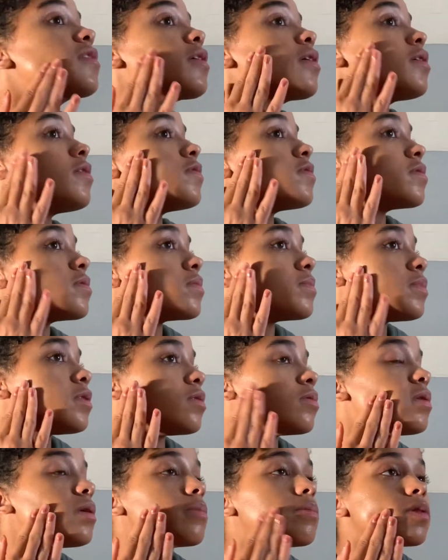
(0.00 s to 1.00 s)
I use a
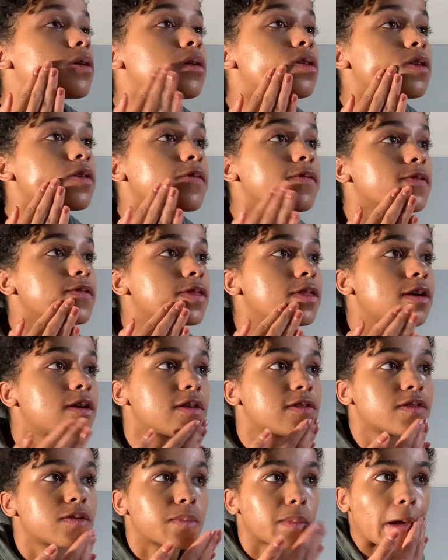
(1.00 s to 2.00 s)
beauty blender for
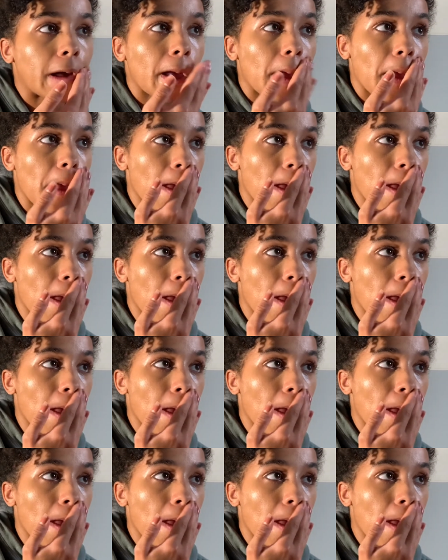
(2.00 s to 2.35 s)
this, but